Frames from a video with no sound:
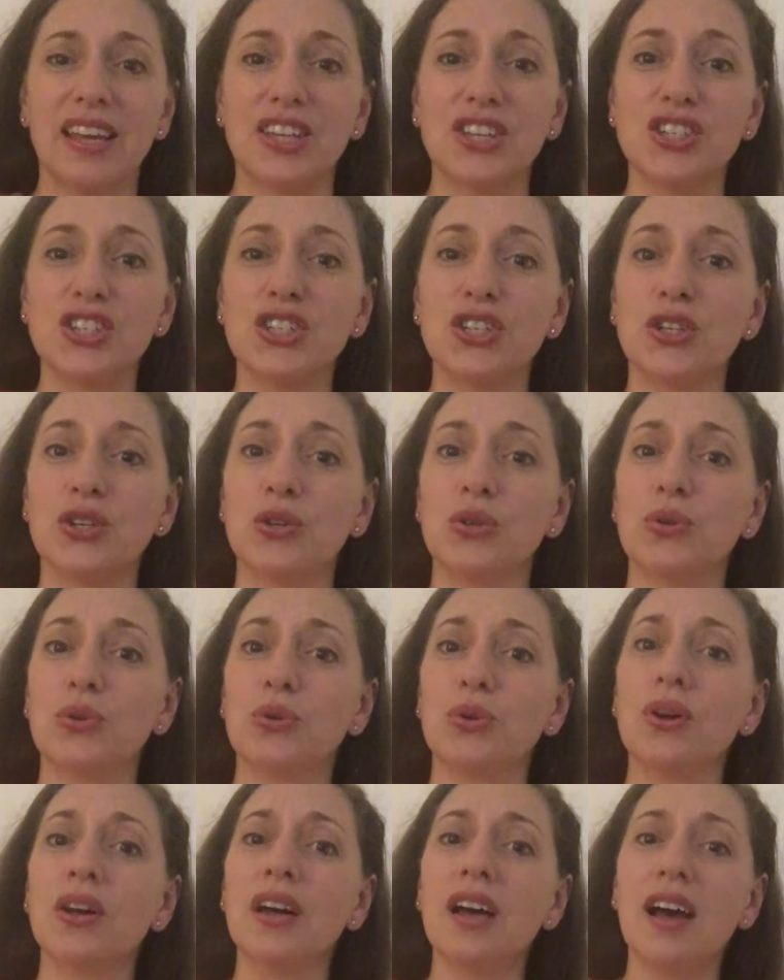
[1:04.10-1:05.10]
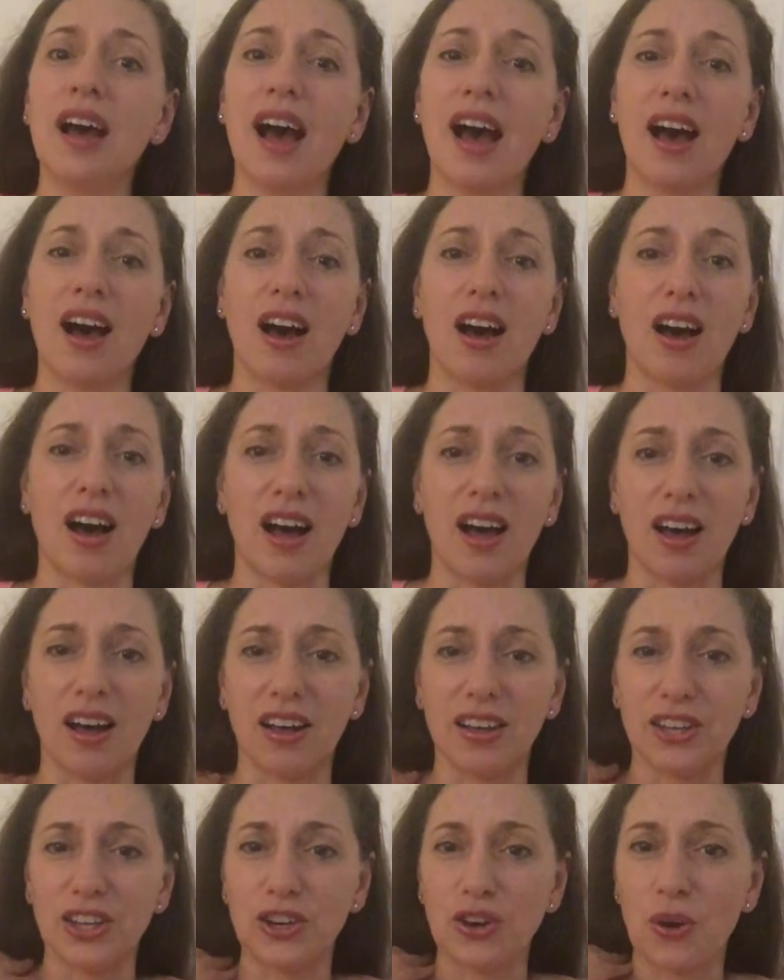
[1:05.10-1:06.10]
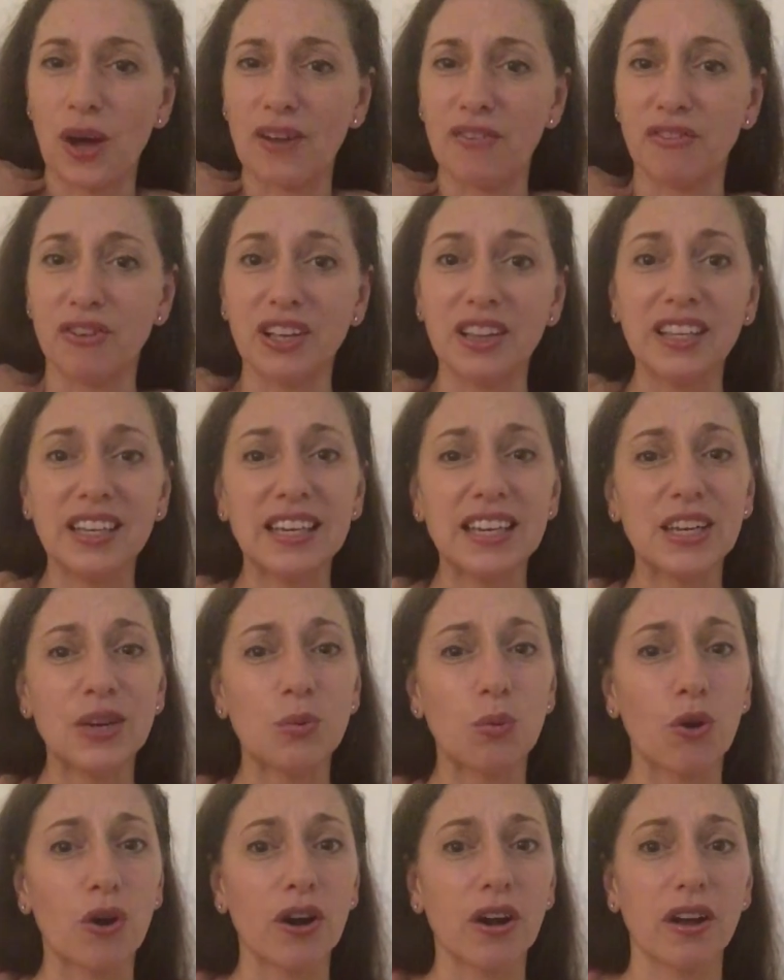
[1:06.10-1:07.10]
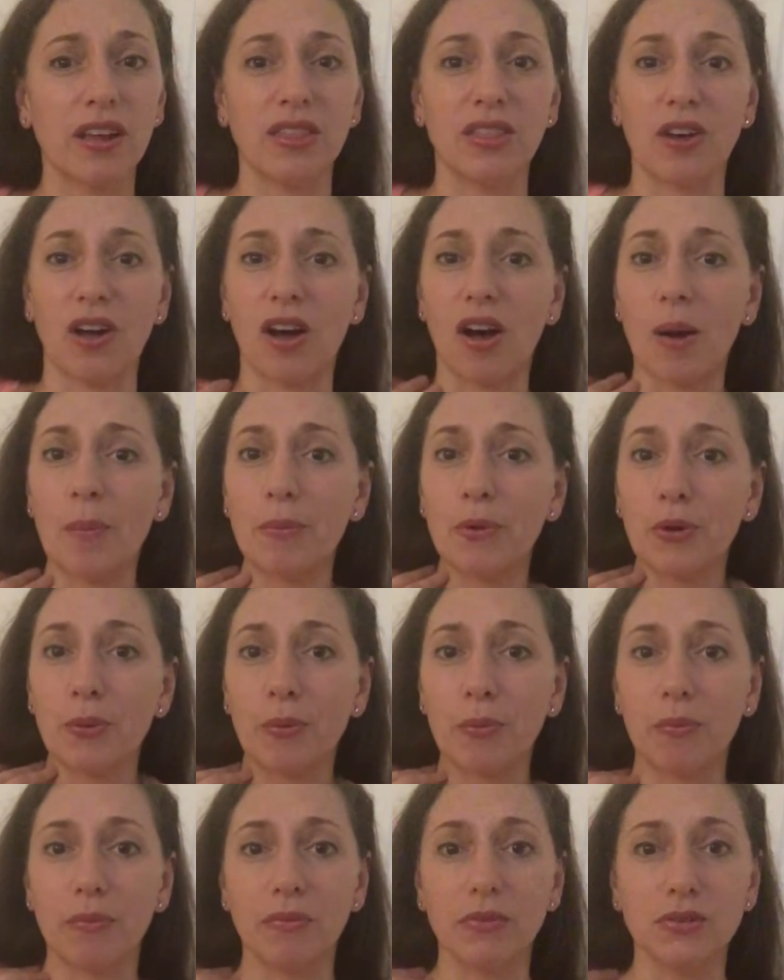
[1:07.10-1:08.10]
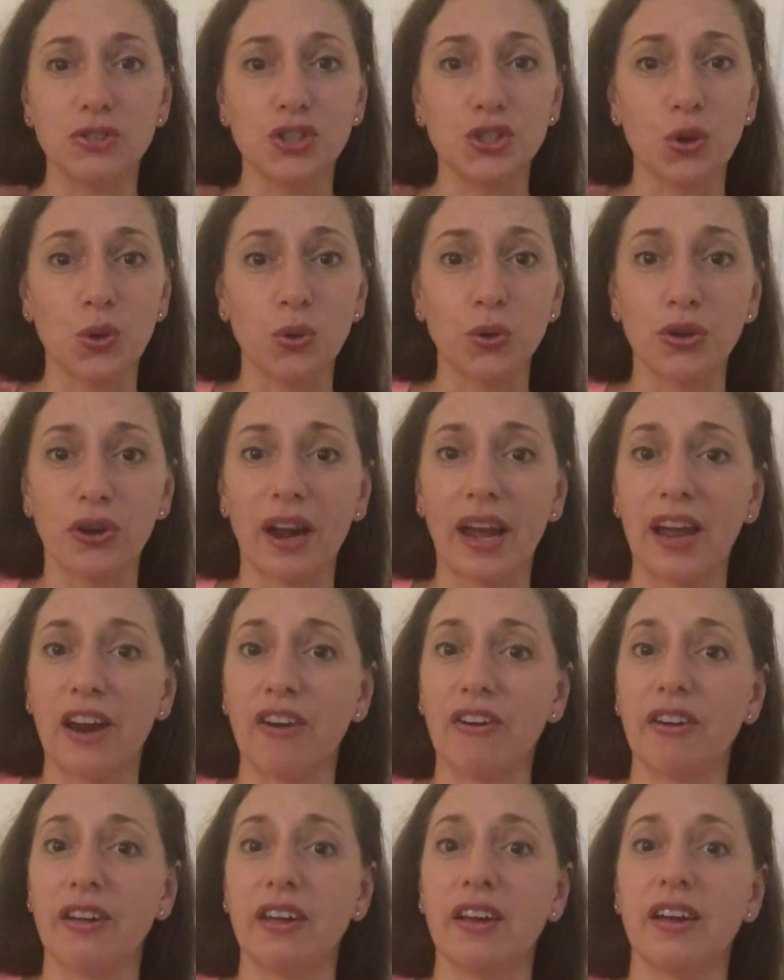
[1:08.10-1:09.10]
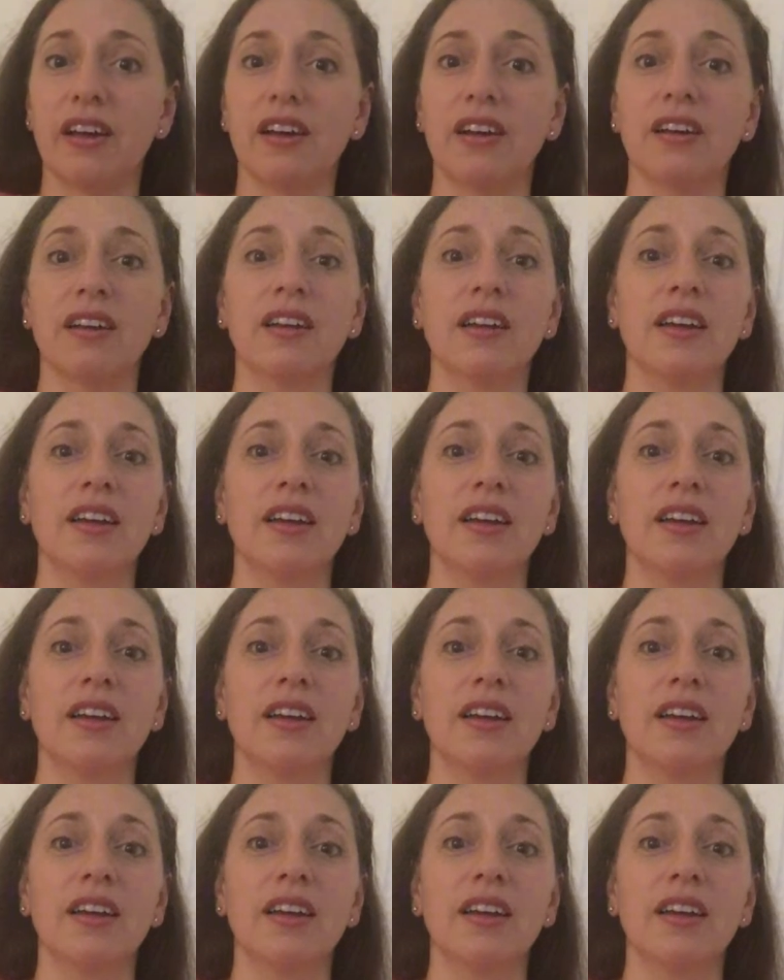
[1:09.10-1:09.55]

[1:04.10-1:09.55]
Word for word: issue. Uh, you know, I really need work in the upper shoulder area.